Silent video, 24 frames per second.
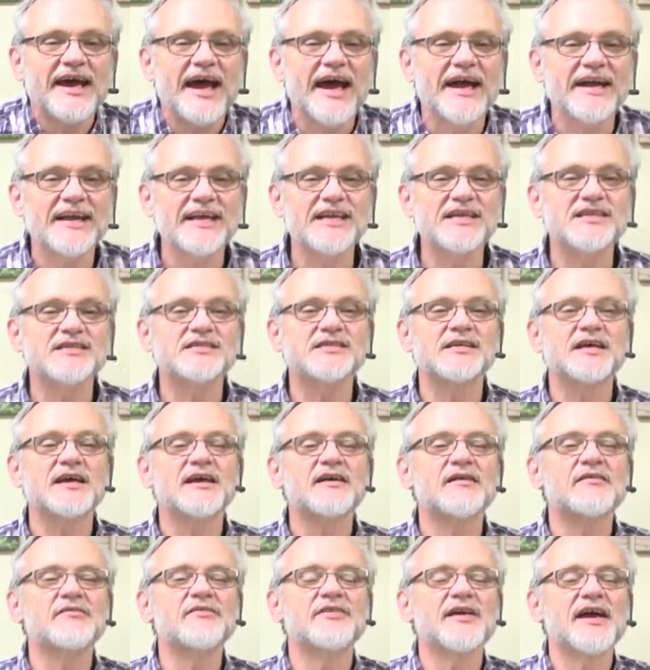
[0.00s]
And he's
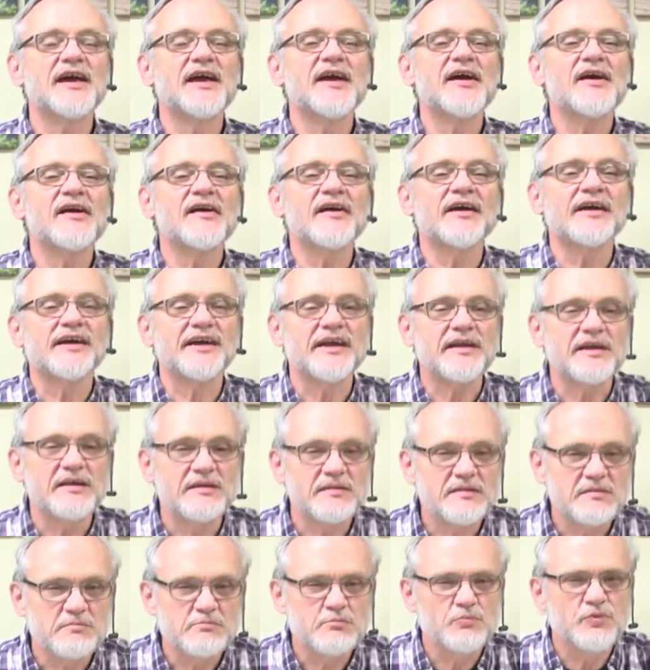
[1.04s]
there and he
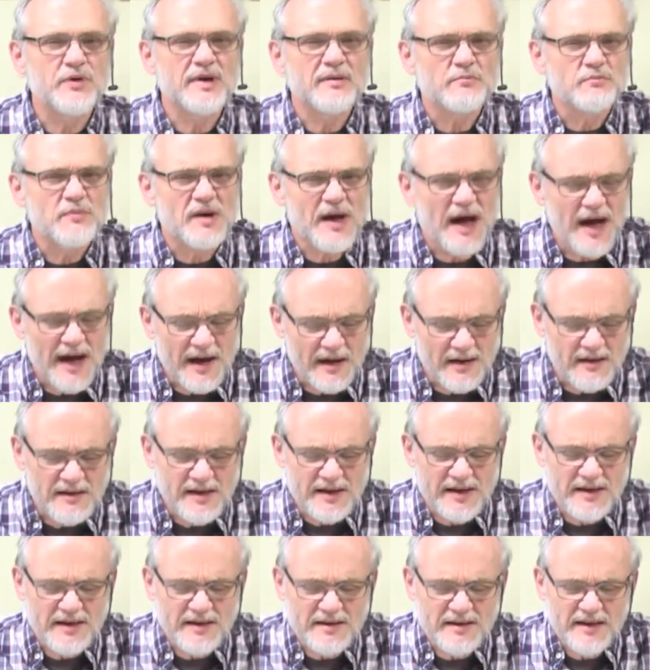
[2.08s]
uh,
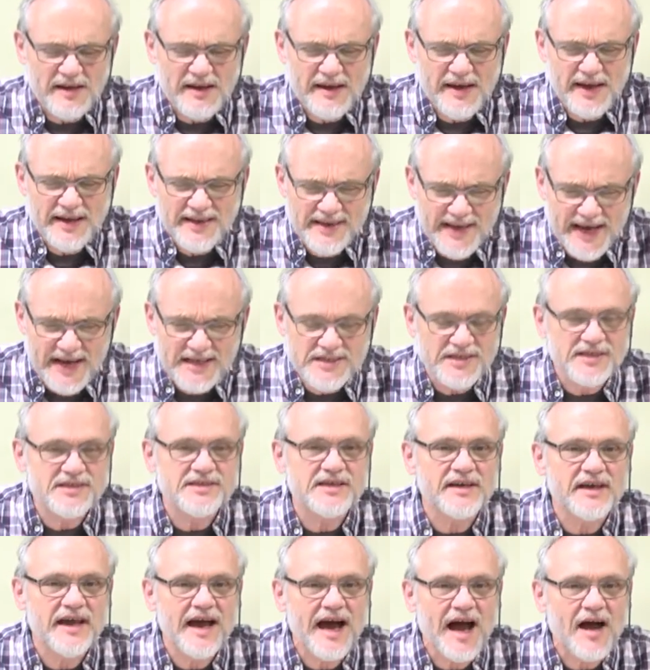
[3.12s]

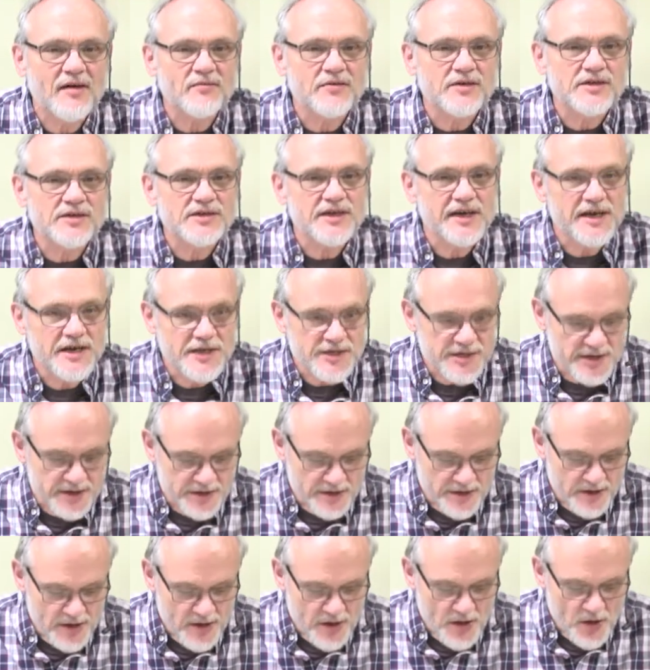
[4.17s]
engages in
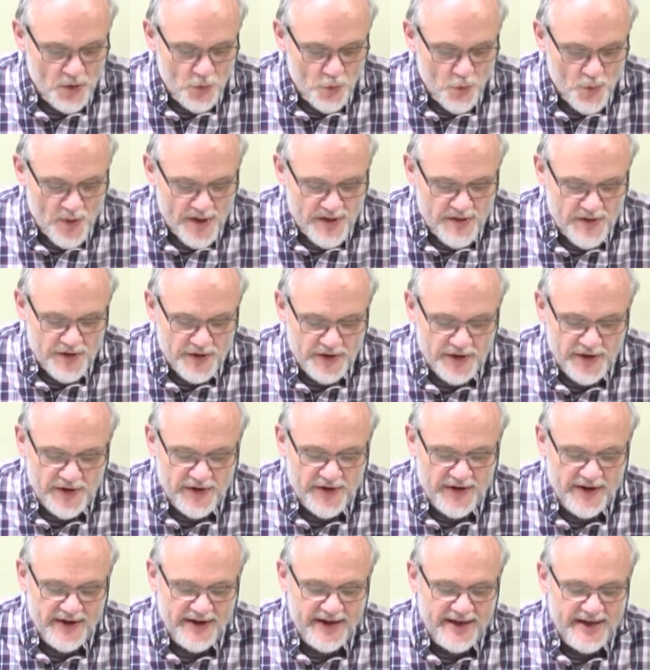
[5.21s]
conversation with
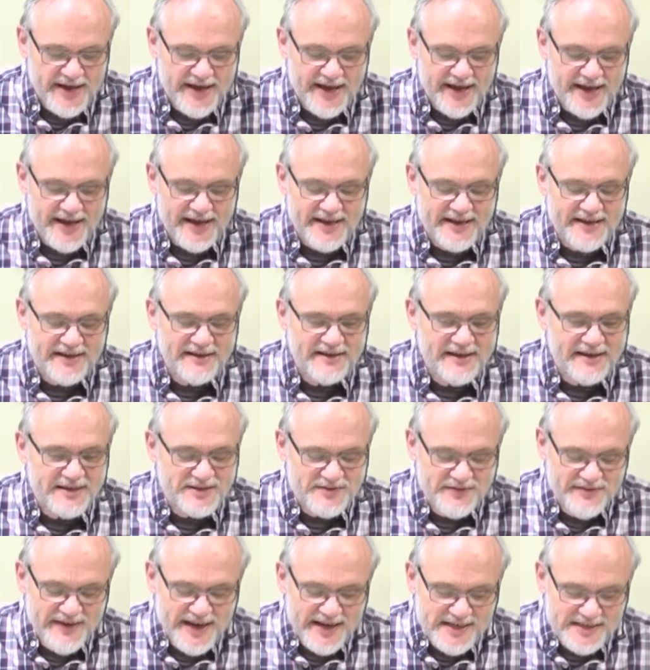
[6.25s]
her. And
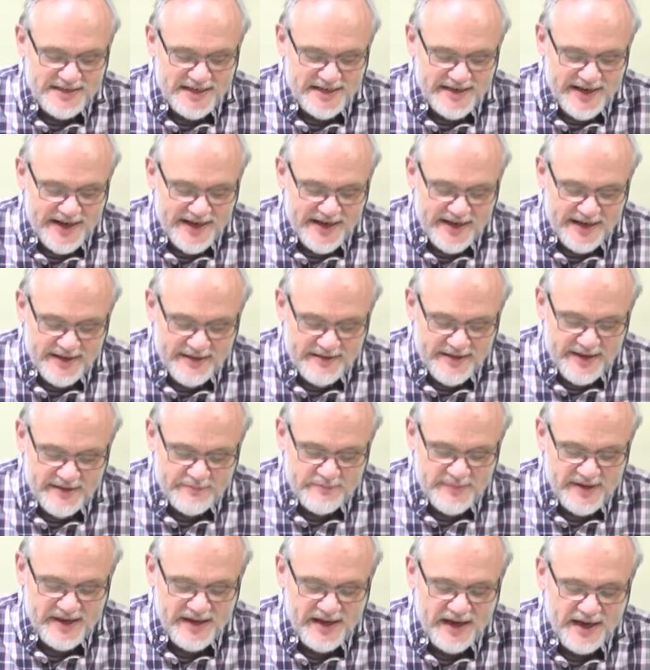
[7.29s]
it's fascinating
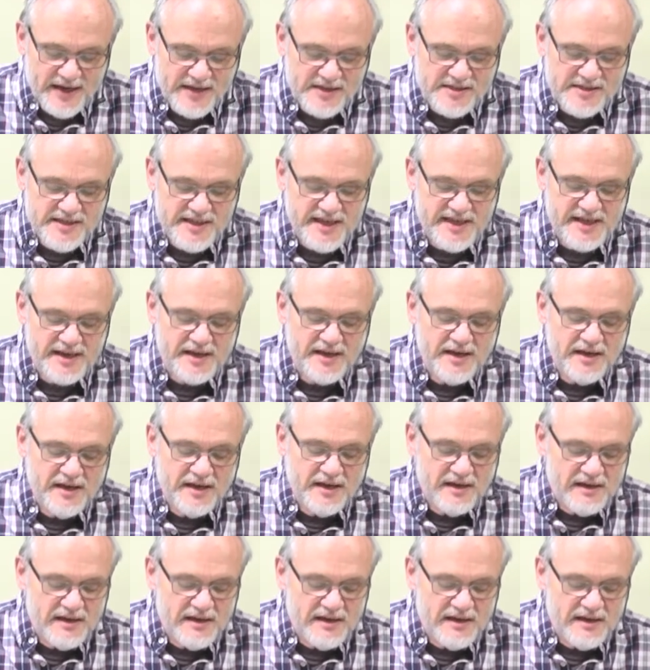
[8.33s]
that because he